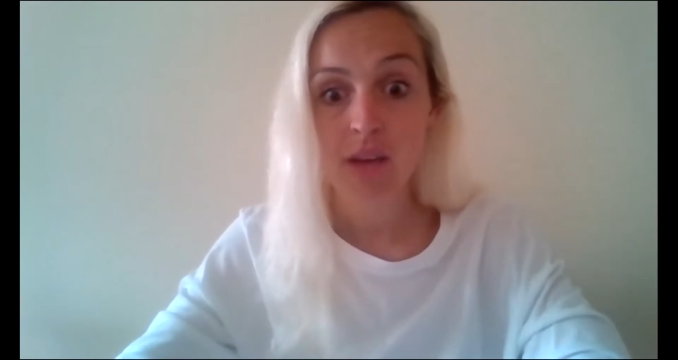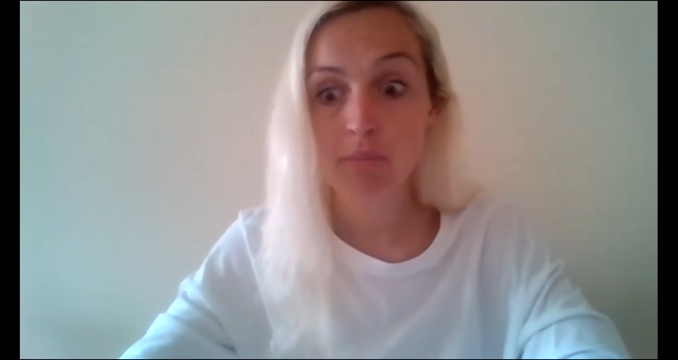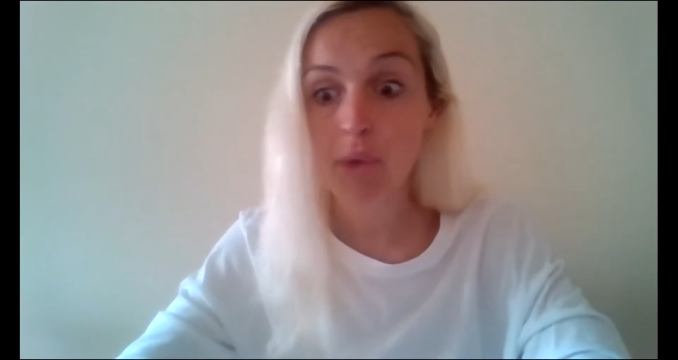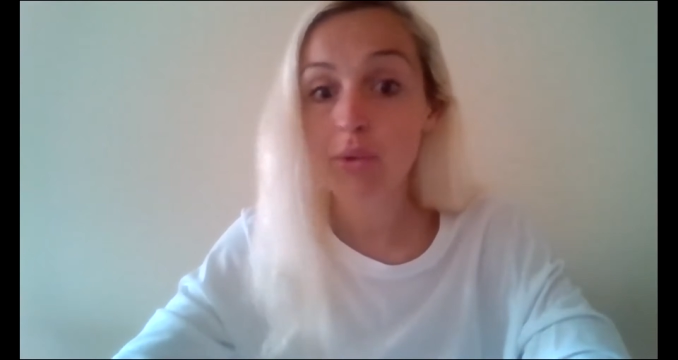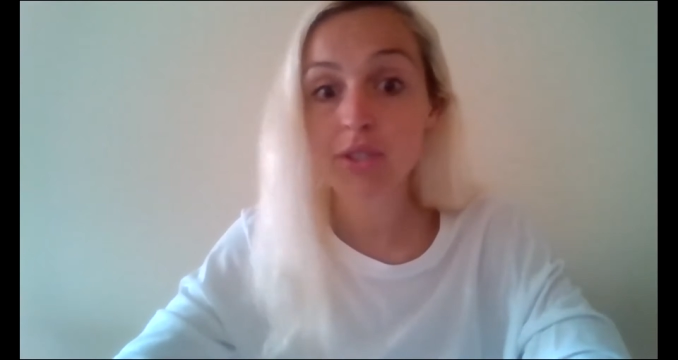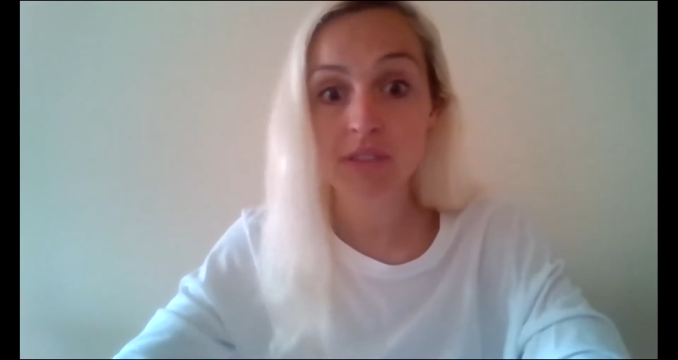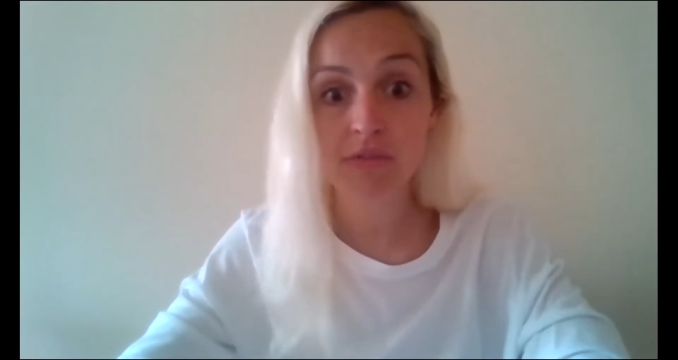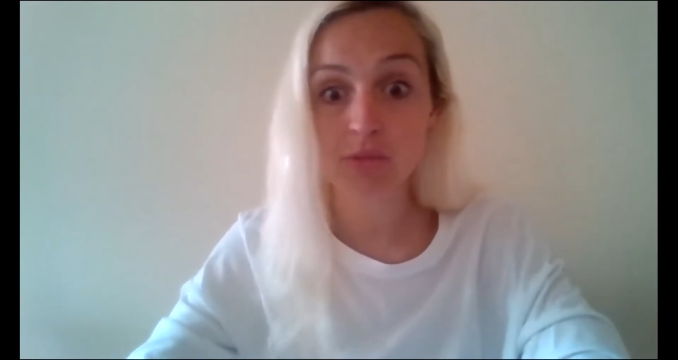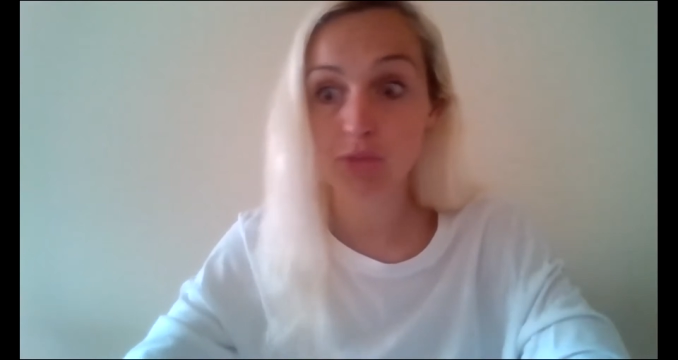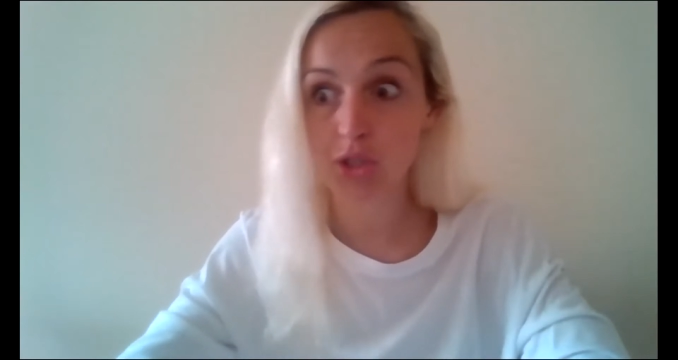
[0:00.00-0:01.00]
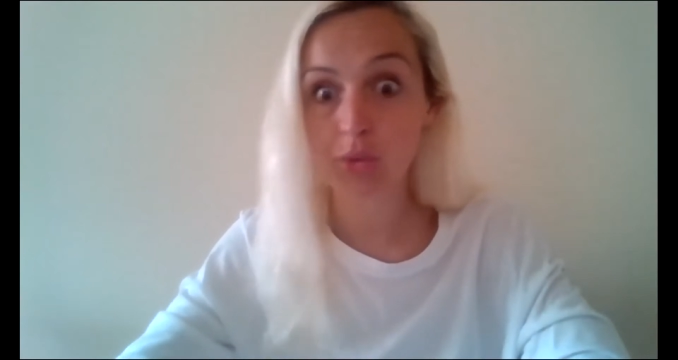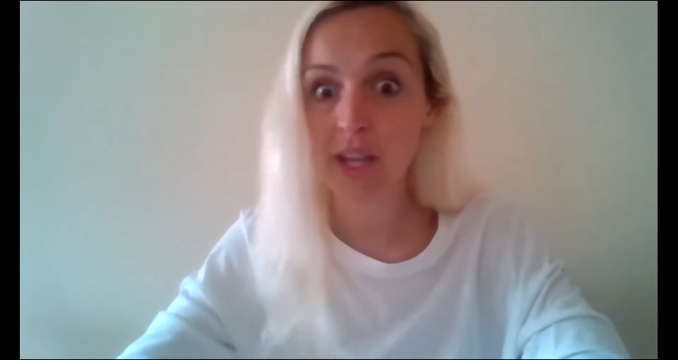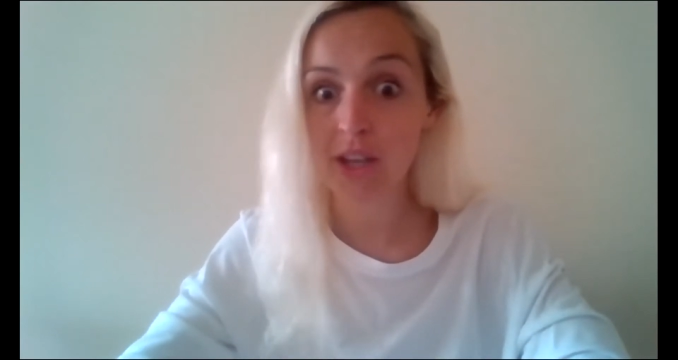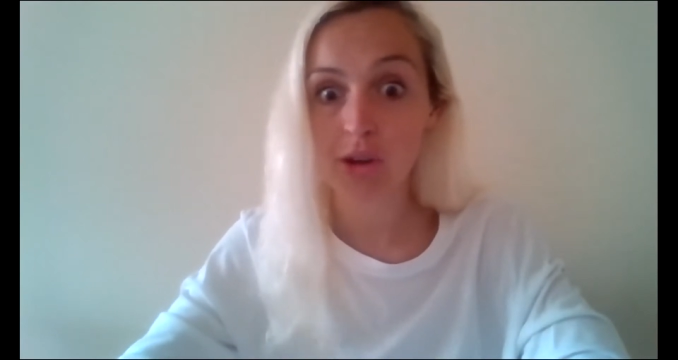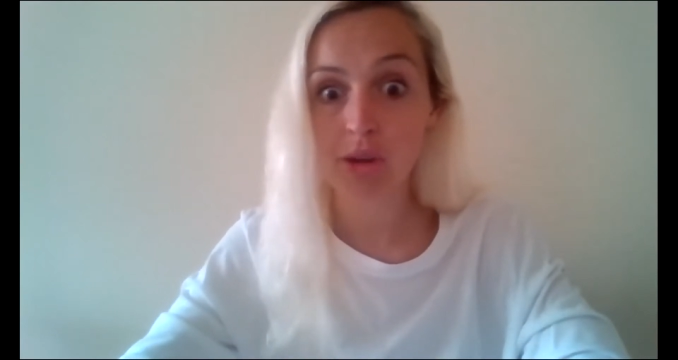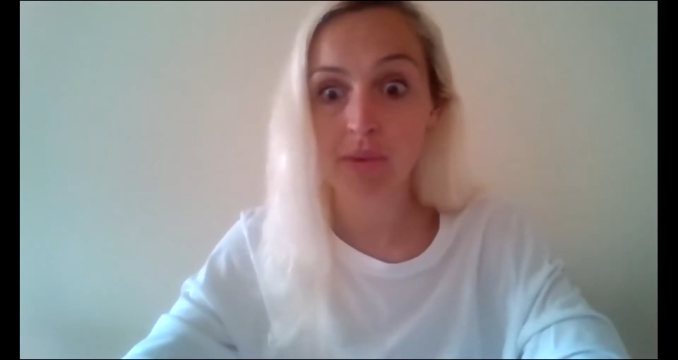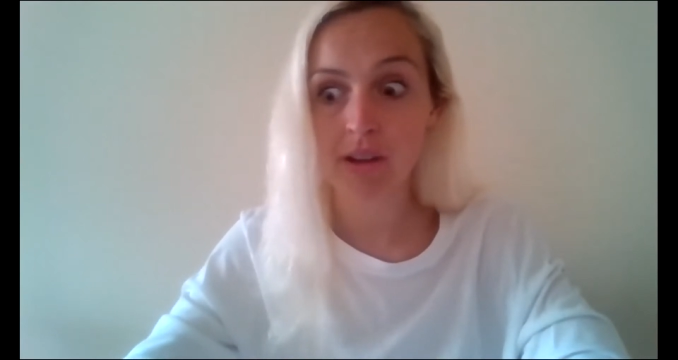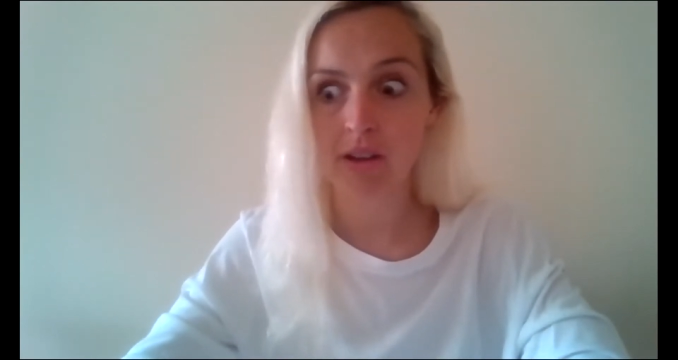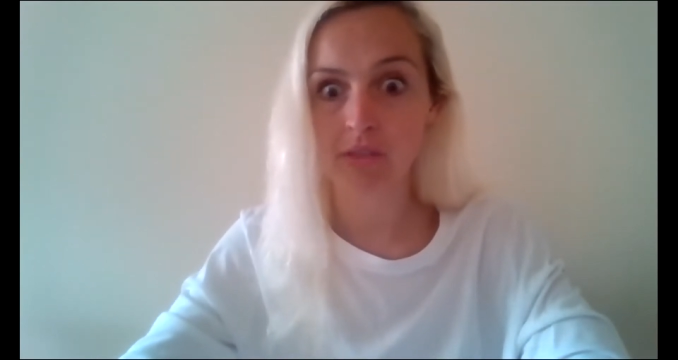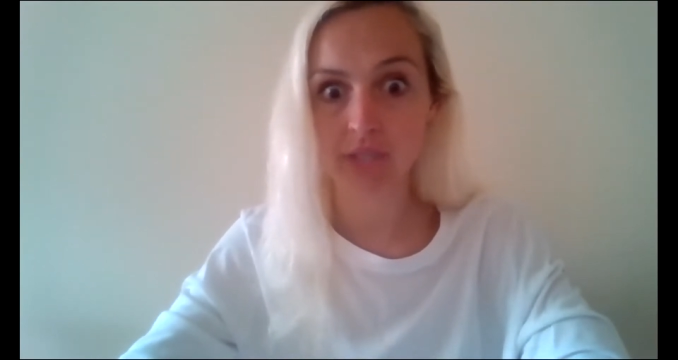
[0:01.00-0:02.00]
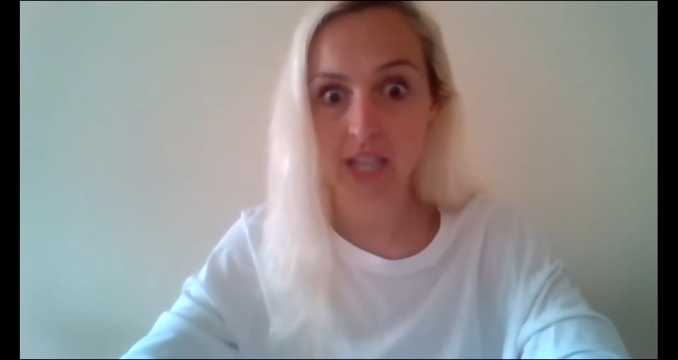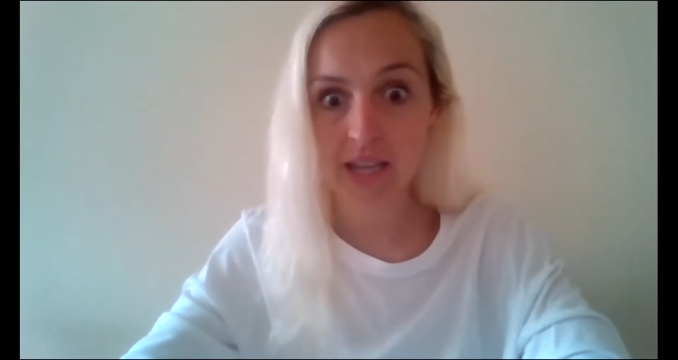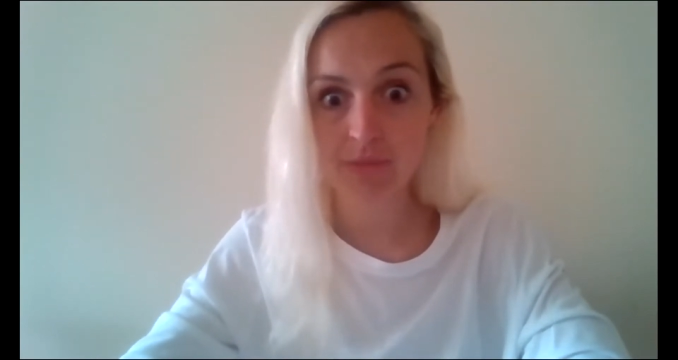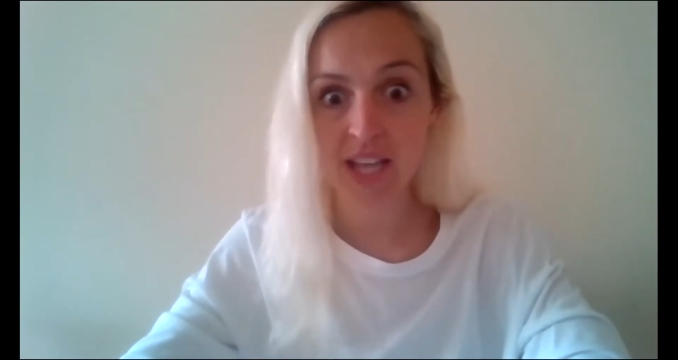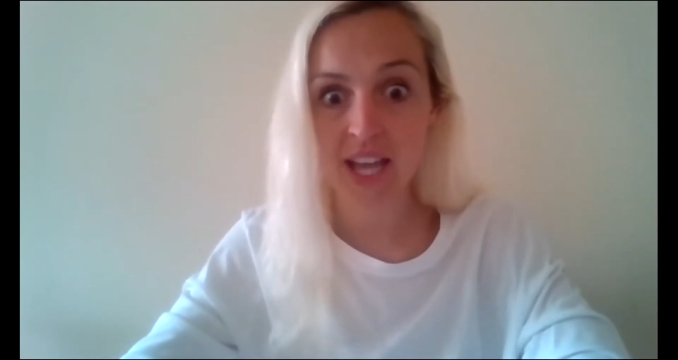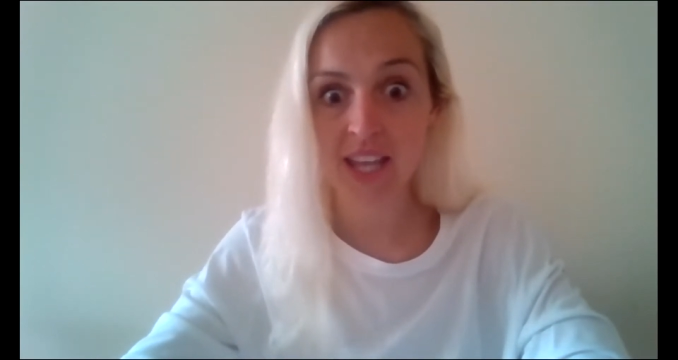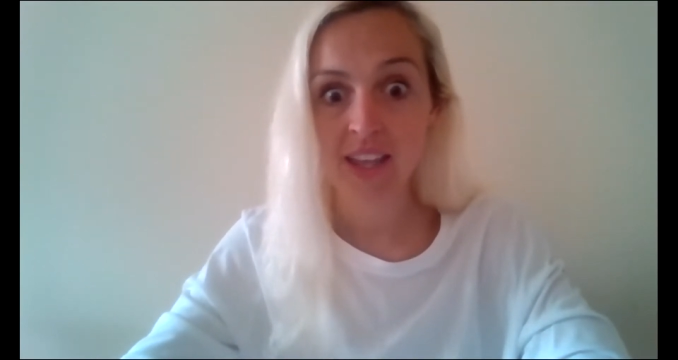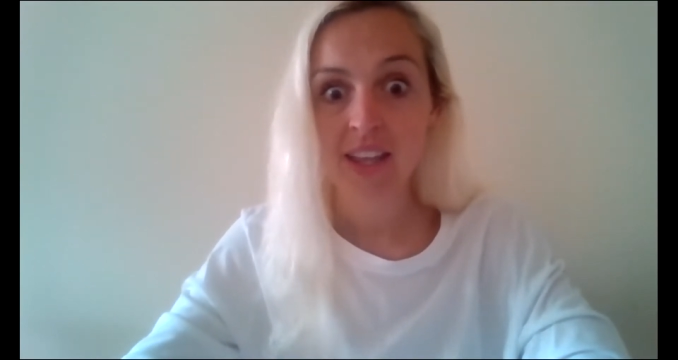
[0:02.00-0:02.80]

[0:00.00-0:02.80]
Most of them do wake up on game day